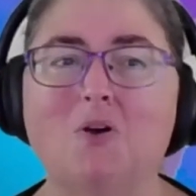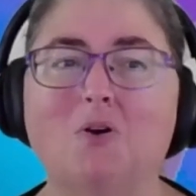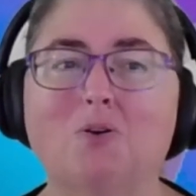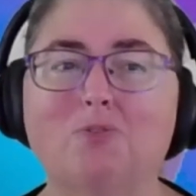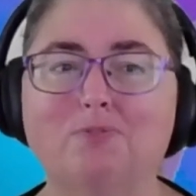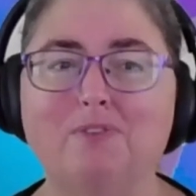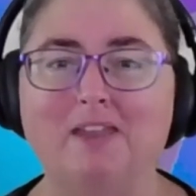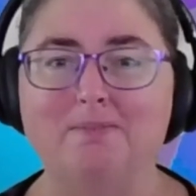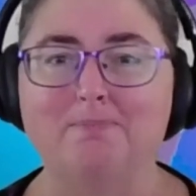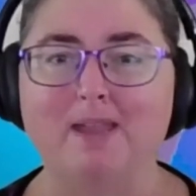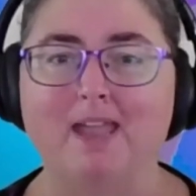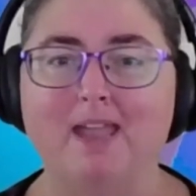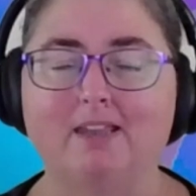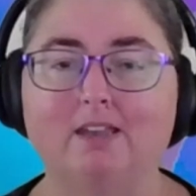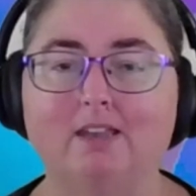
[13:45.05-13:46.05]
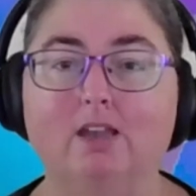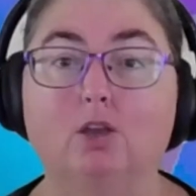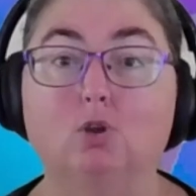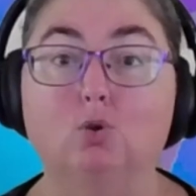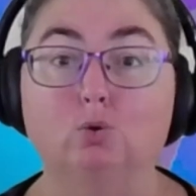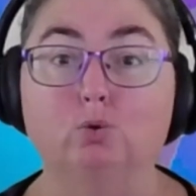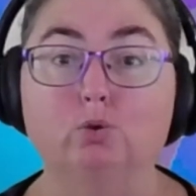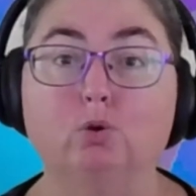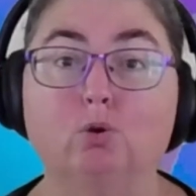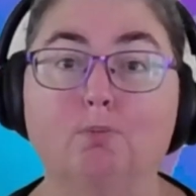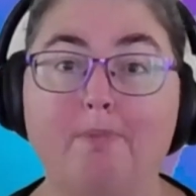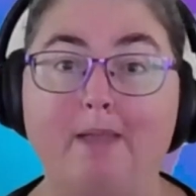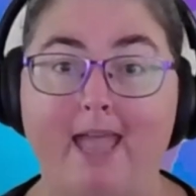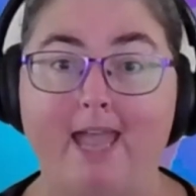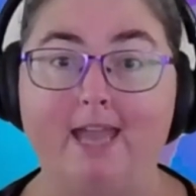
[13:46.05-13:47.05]
or feedback, good
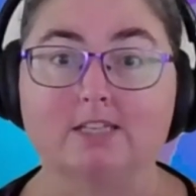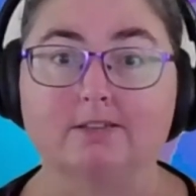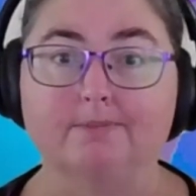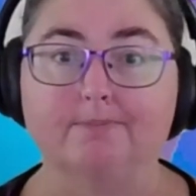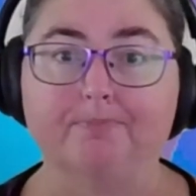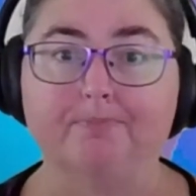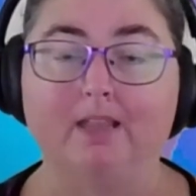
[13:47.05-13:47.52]
or bad.